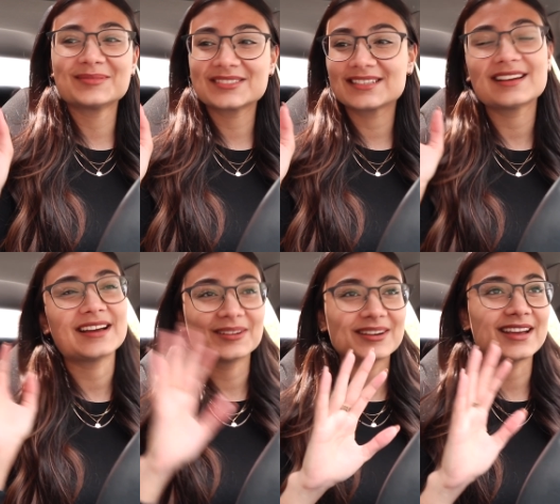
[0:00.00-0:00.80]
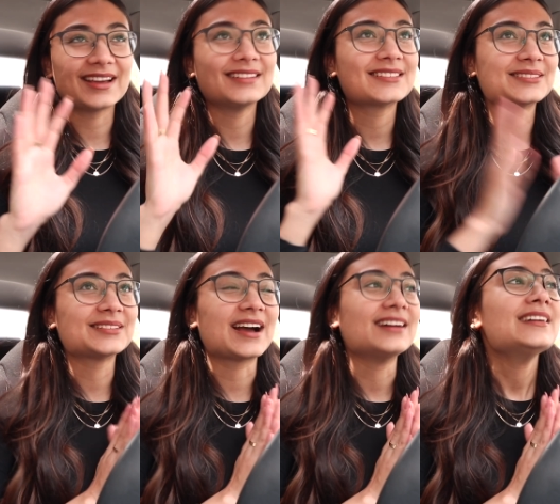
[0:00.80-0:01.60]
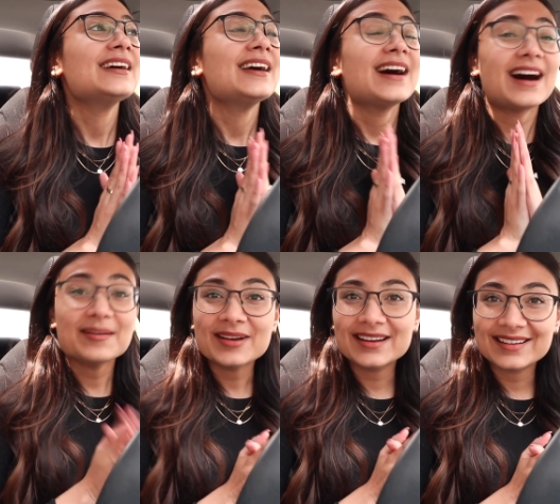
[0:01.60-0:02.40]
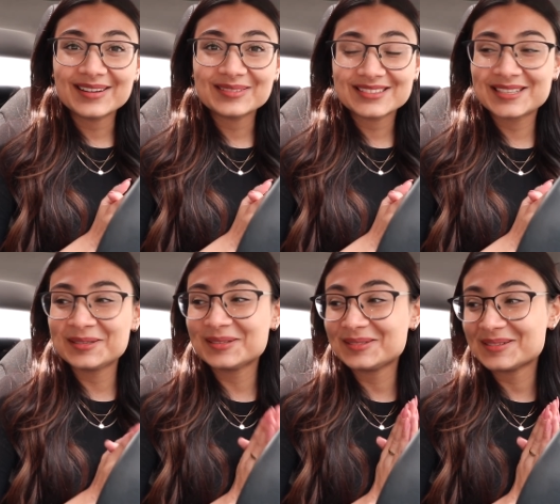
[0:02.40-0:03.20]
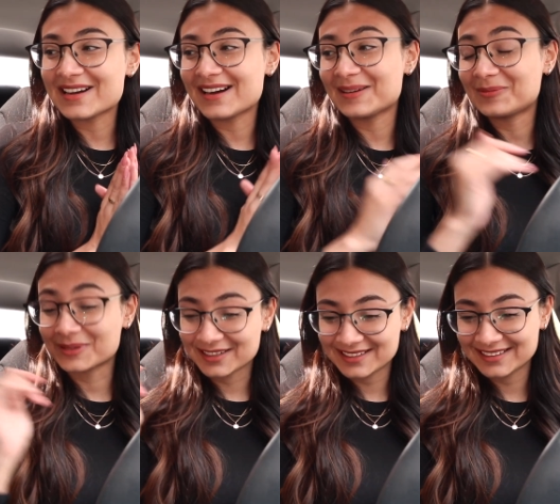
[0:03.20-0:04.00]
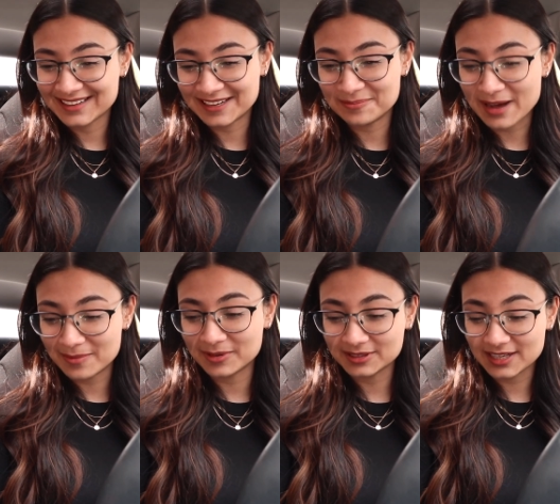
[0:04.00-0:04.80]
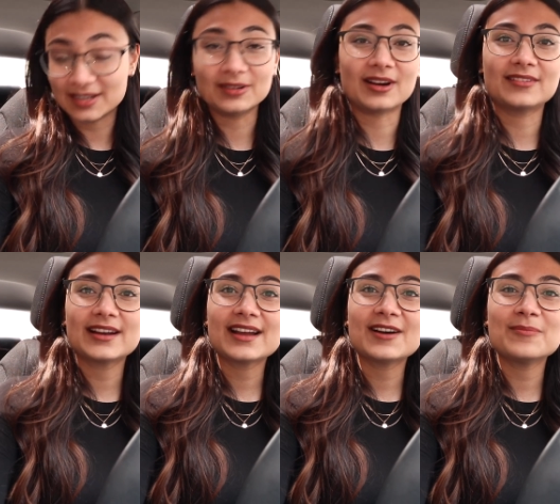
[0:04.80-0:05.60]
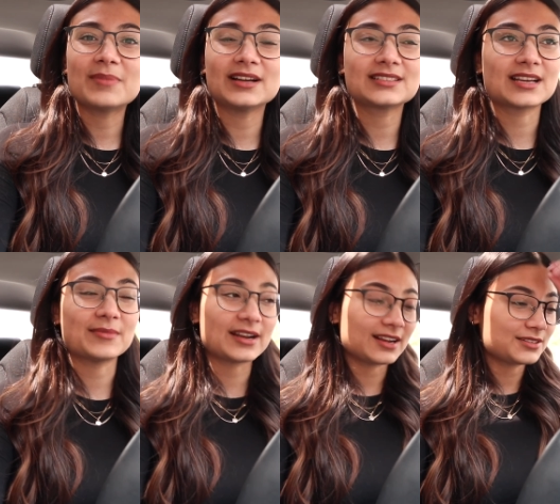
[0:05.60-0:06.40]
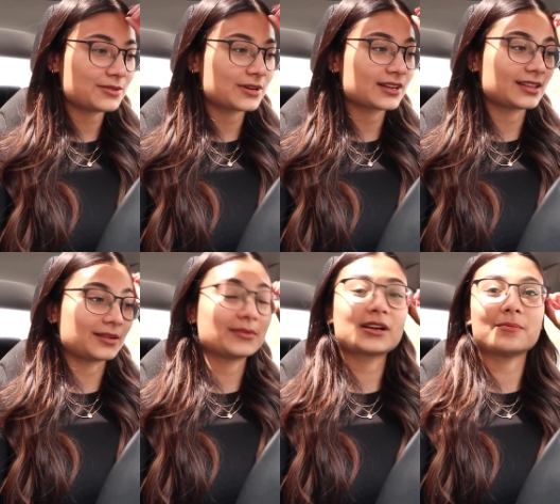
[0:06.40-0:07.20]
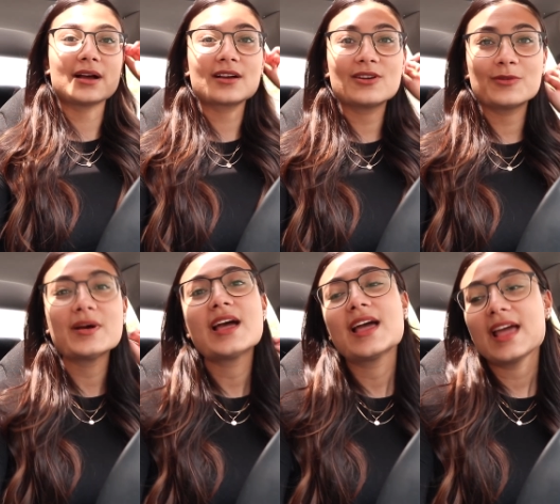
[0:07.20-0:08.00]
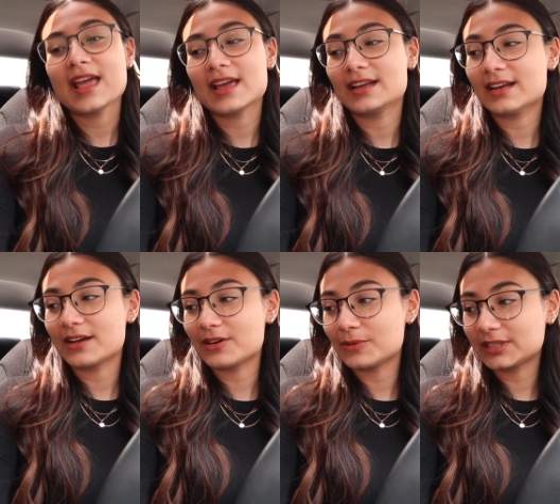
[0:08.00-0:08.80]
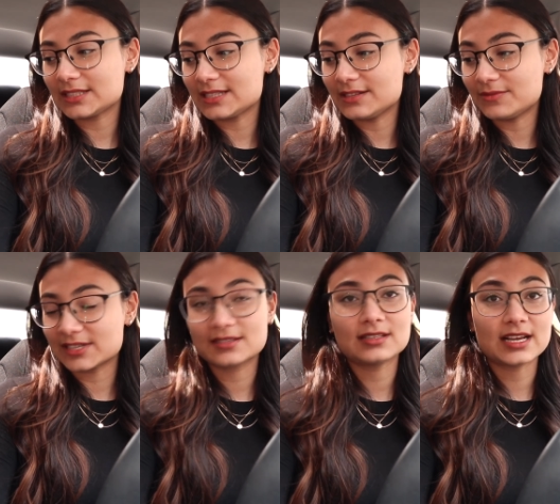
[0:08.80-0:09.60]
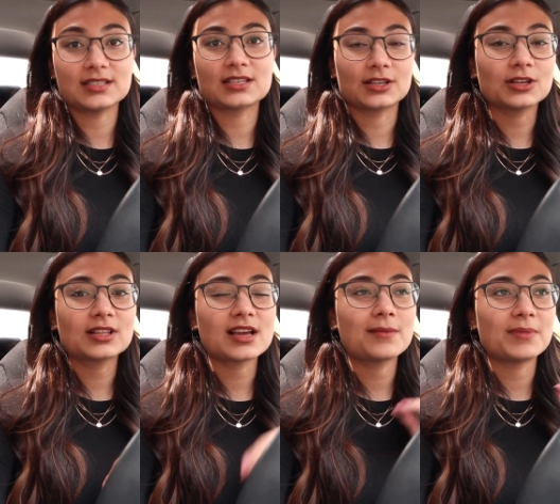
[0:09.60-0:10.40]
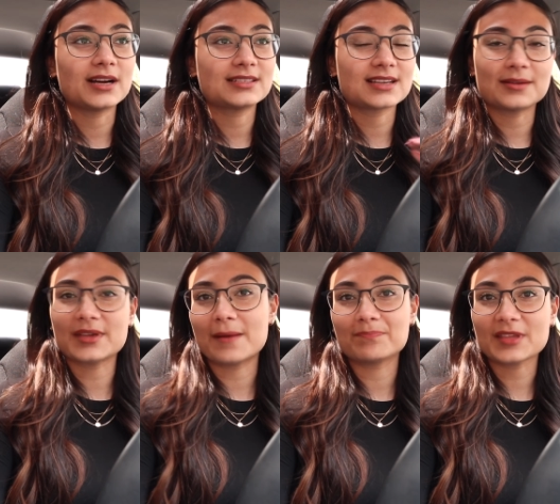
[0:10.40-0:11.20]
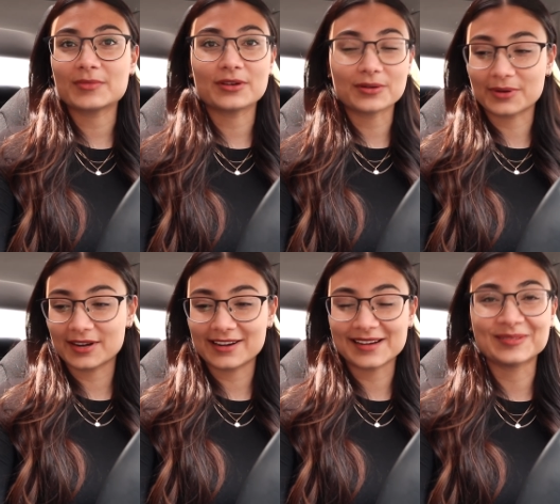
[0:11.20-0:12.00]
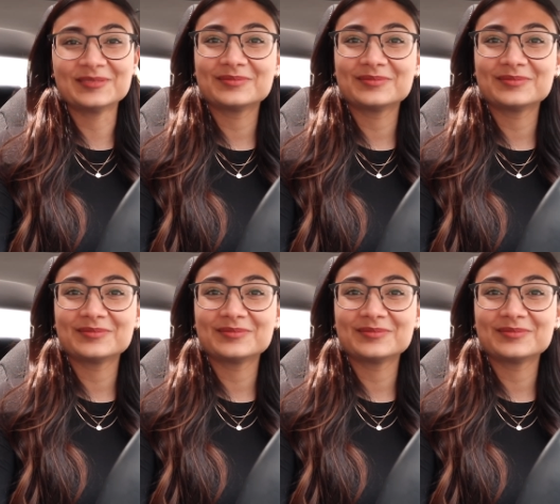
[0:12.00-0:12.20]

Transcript: i'm just gonna i already ate so yeah i'm heading out to uh, work i have babbled a lot right now but i'm heading out to work then i'm gonna come back home and i don't know what the rest of the day is gonna look like but um yeah i'm gonna go to work right now